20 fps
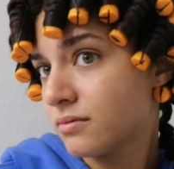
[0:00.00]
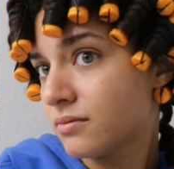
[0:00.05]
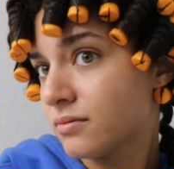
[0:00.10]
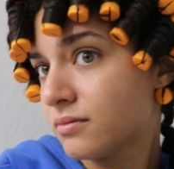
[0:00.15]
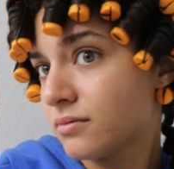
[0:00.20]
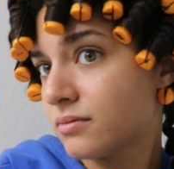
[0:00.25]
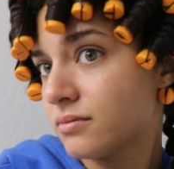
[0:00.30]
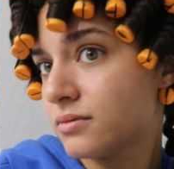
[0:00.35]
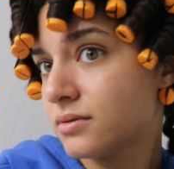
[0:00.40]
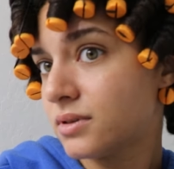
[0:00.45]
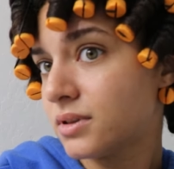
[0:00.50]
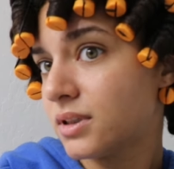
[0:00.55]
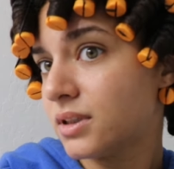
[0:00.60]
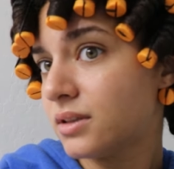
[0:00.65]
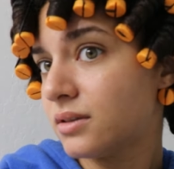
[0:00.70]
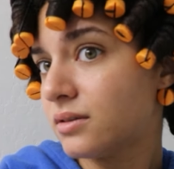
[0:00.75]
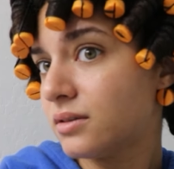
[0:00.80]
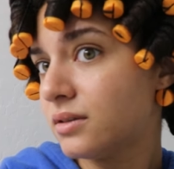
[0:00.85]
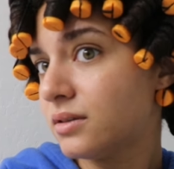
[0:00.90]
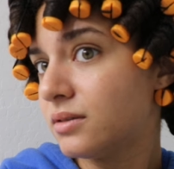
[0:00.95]
Let's get a
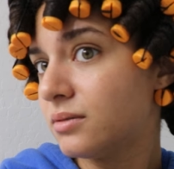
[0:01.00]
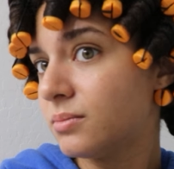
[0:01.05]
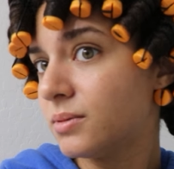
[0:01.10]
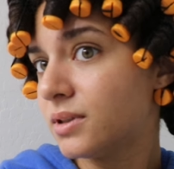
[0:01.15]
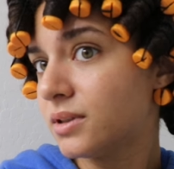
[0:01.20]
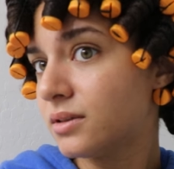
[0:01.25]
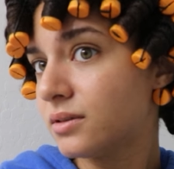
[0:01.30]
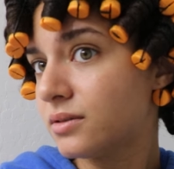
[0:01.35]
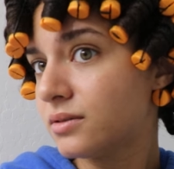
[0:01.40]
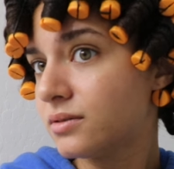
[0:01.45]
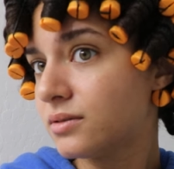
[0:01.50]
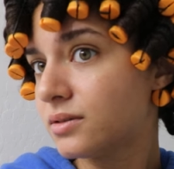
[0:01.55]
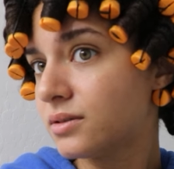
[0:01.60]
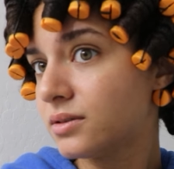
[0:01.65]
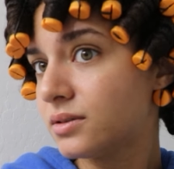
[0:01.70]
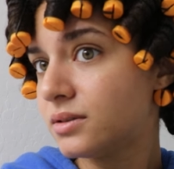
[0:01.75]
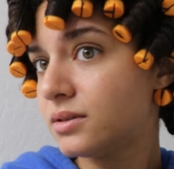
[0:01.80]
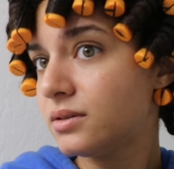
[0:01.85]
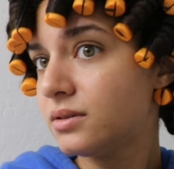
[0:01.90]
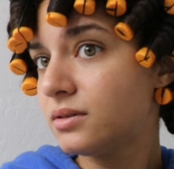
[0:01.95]
little bit closer.
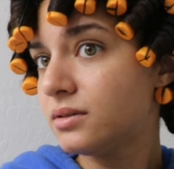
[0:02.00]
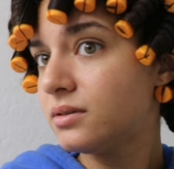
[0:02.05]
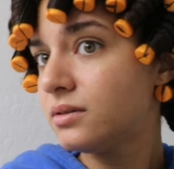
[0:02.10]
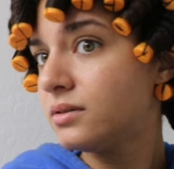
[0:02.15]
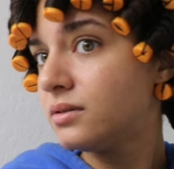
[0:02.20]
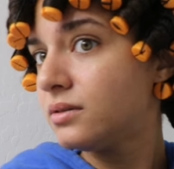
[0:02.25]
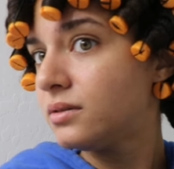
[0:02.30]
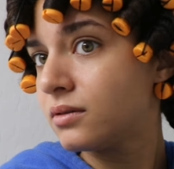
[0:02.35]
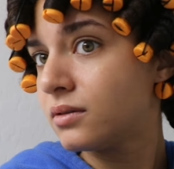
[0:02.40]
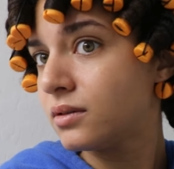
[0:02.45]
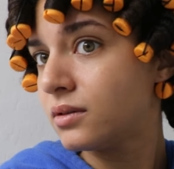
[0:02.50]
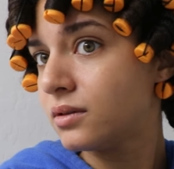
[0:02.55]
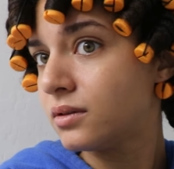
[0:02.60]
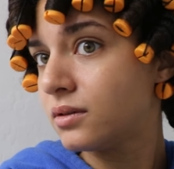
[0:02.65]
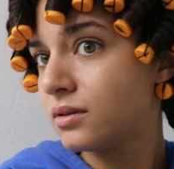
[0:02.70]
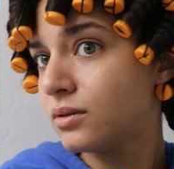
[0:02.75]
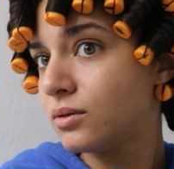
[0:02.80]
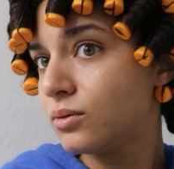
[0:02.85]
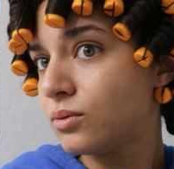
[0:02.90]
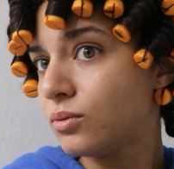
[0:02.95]

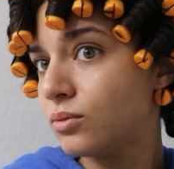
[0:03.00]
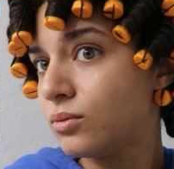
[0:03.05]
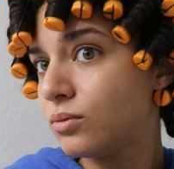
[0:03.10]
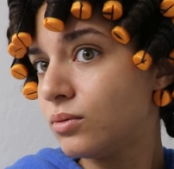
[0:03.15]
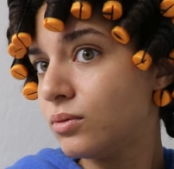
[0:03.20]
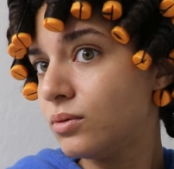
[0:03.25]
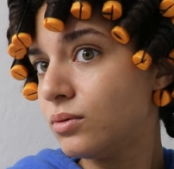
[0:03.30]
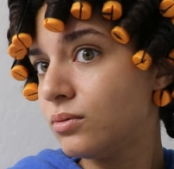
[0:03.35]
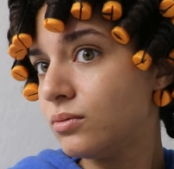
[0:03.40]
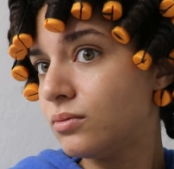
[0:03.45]
Woo!